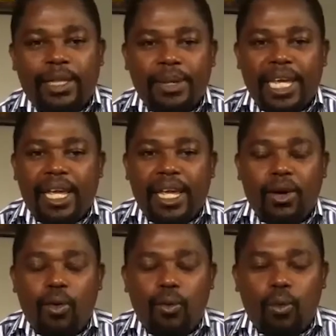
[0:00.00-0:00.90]
me
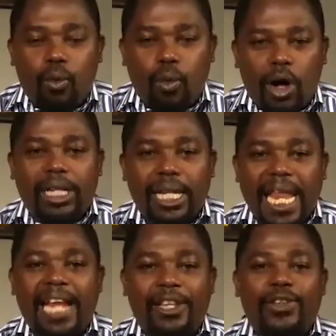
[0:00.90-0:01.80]
what
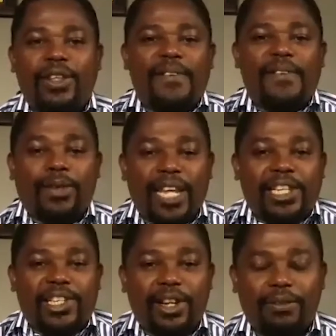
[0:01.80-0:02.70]
led to the
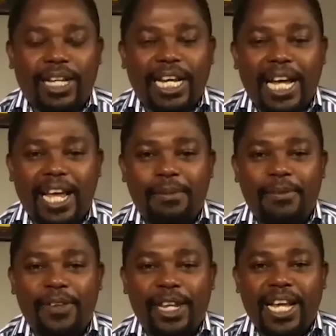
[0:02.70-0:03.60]
foundation of the Ghana
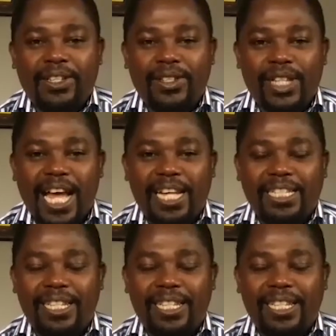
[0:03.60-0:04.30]
Hemophilia Society?